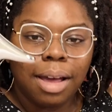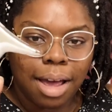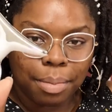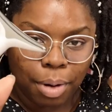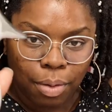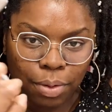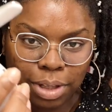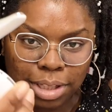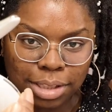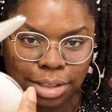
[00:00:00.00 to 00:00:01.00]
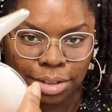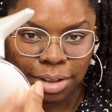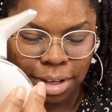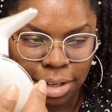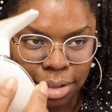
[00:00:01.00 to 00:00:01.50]
I bought one of these little
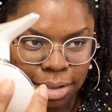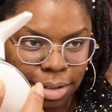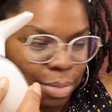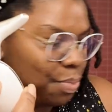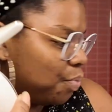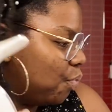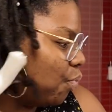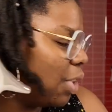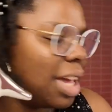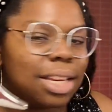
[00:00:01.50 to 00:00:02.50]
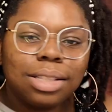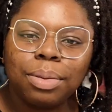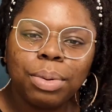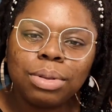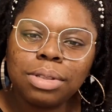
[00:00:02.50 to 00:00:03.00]
things, and it's
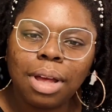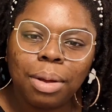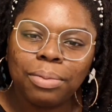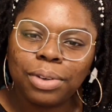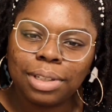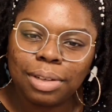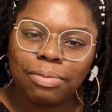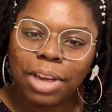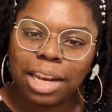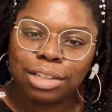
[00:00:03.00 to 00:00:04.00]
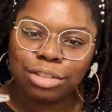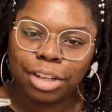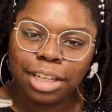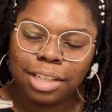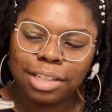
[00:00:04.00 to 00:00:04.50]
supposed to help for lymphatic
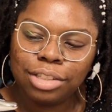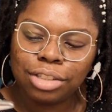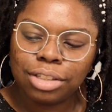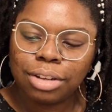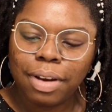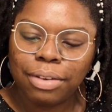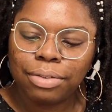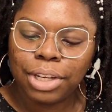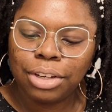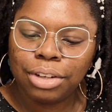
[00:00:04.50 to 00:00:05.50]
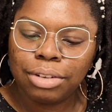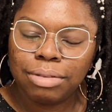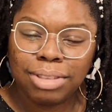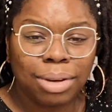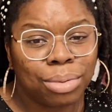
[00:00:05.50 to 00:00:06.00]
drainage, so I figured
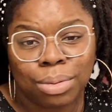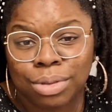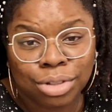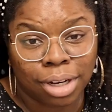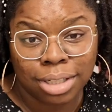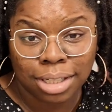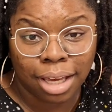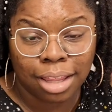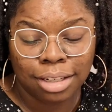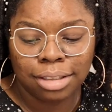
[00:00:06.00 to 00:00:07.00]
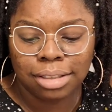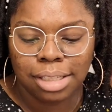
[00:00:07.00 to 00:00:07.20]
that we would try it together.